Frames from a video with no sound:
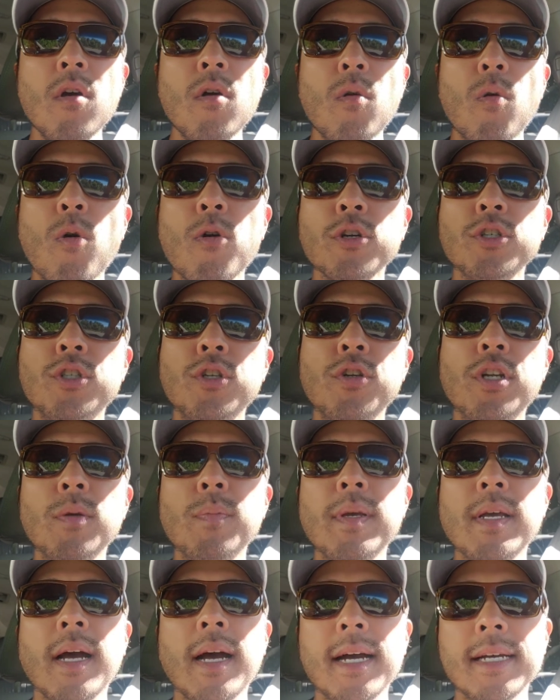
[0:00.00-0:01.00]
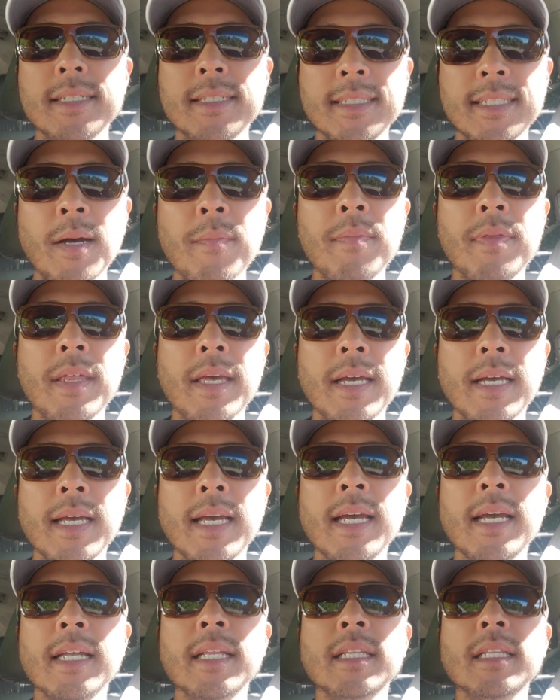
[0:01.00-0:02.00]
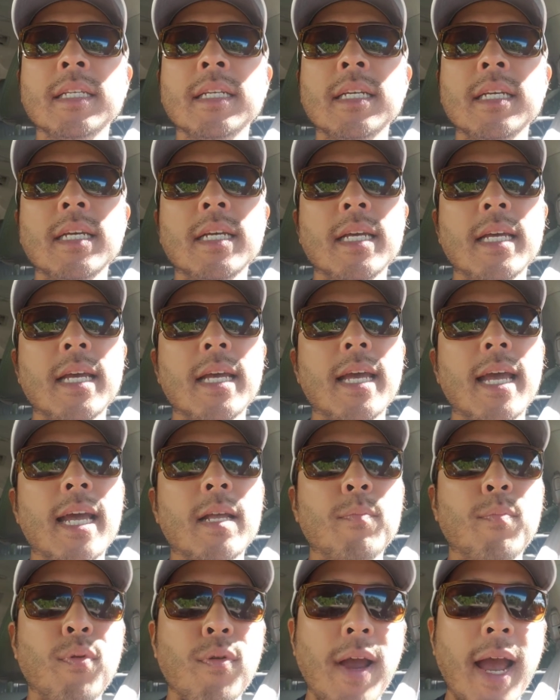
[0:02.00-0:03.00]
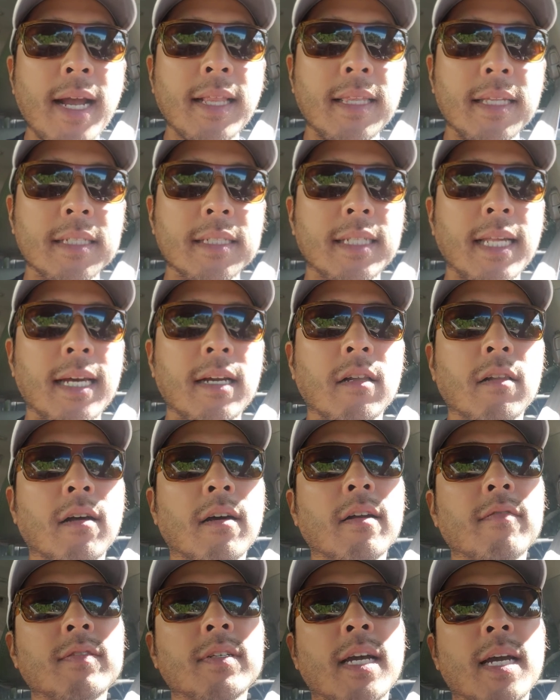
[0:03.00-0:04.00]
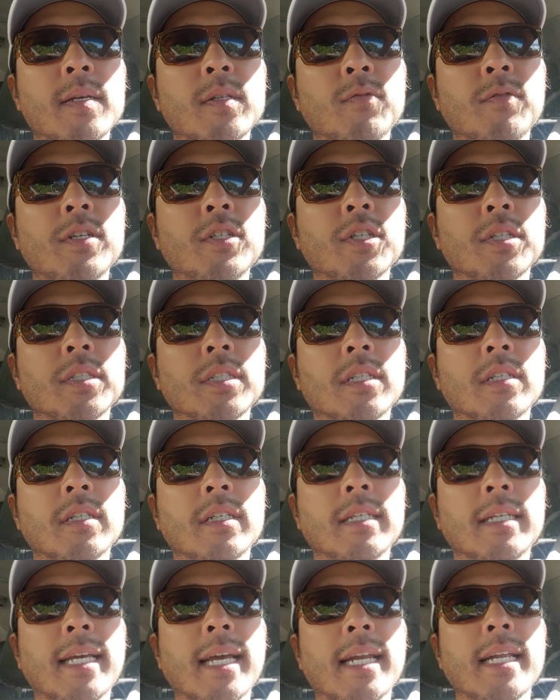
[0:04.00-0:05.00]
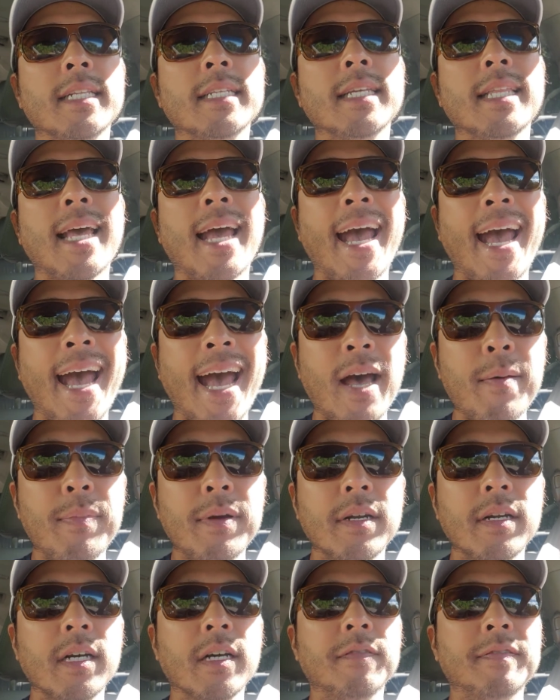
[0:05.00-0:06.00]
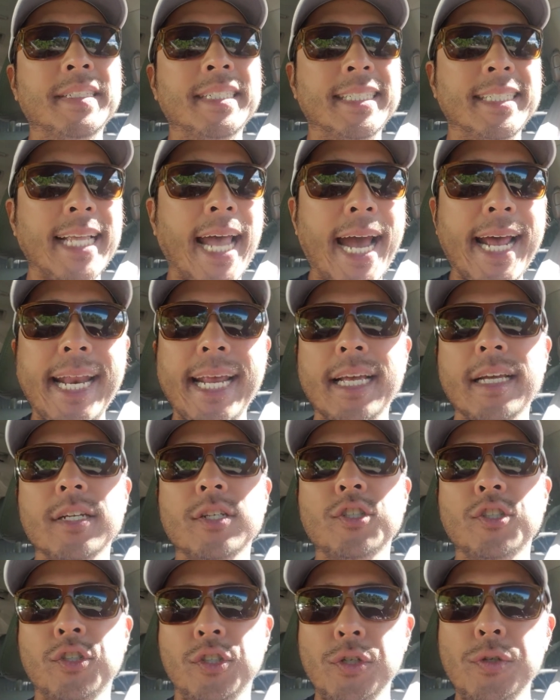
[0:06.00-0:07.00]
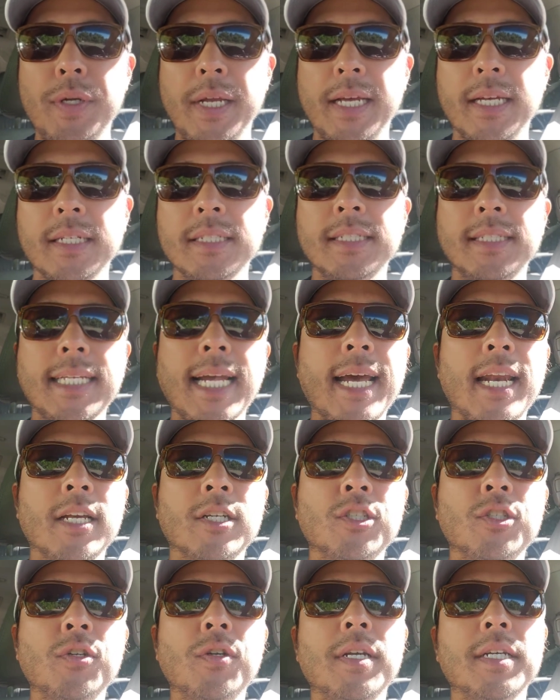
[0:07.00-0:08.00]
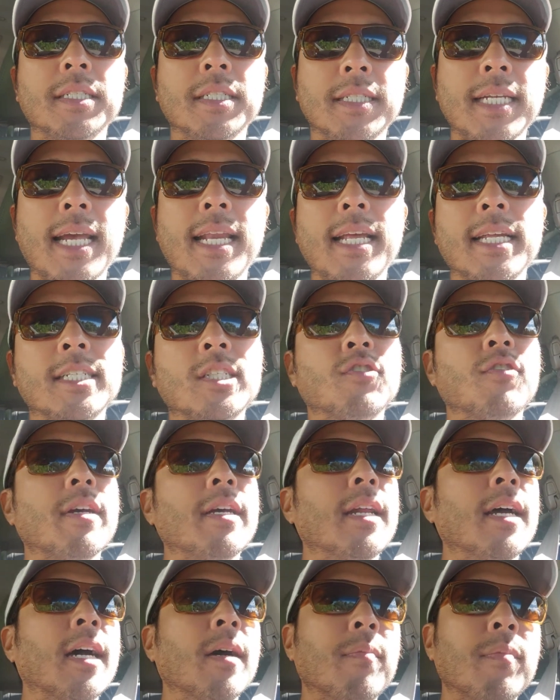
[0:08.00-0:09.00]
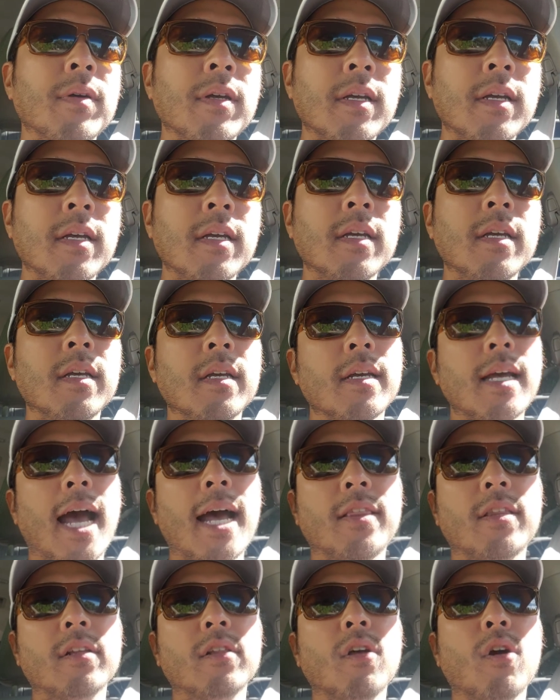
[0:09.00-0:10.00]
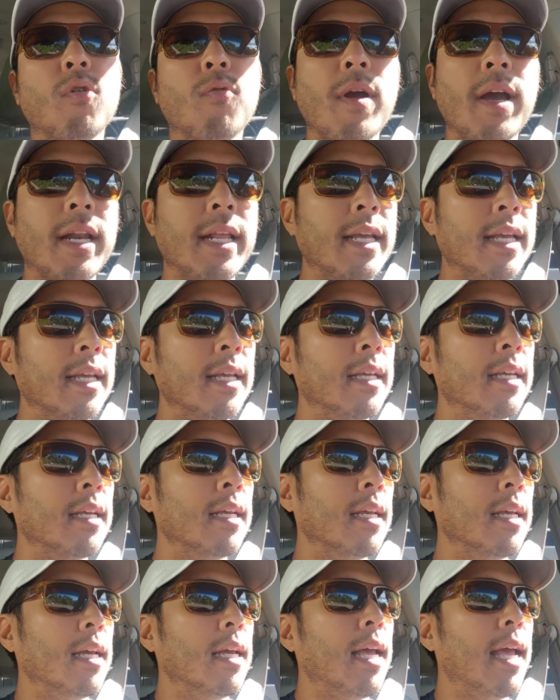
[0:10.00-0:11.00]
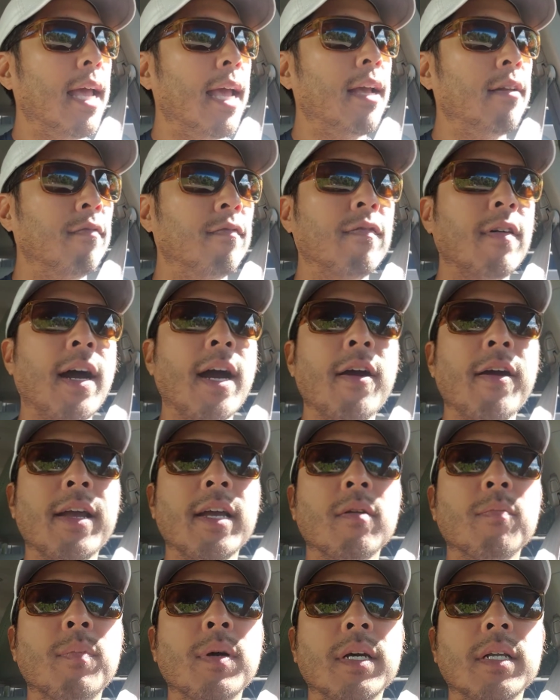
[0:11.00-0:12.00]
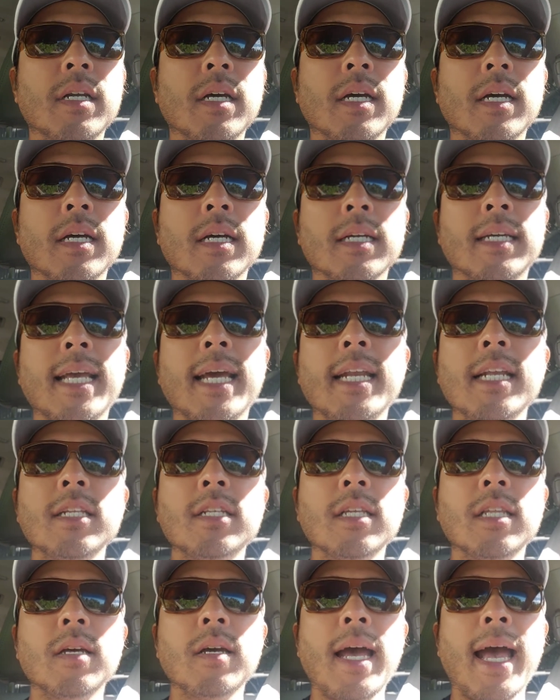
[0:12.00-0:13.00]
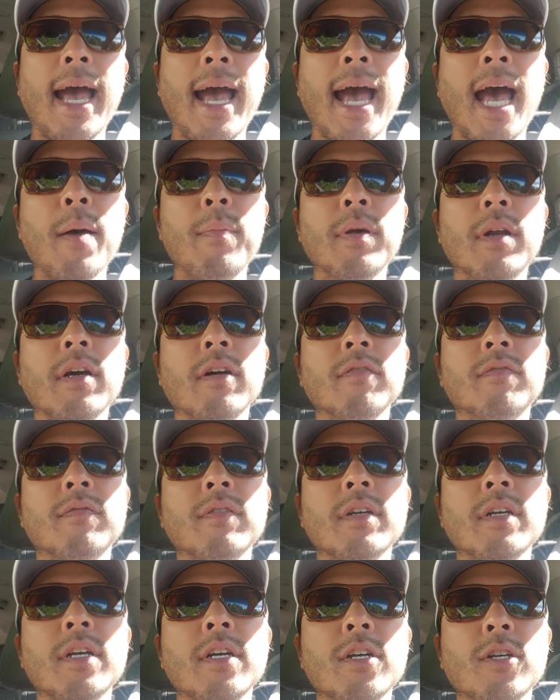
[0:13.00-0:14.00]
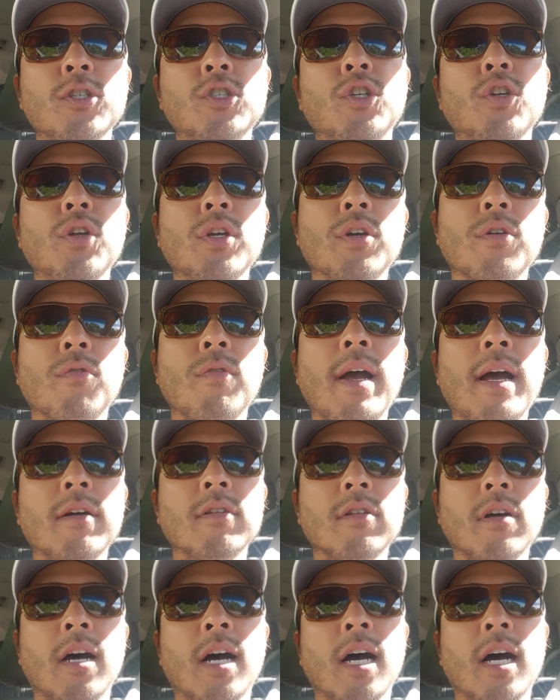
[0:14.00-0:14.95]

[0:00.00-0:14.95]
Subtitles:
or shooting behind something. And practice that. A lot of times we just get into the habit of static shooting, standing straight up at the low ready and firing, but get into the habit of shooting around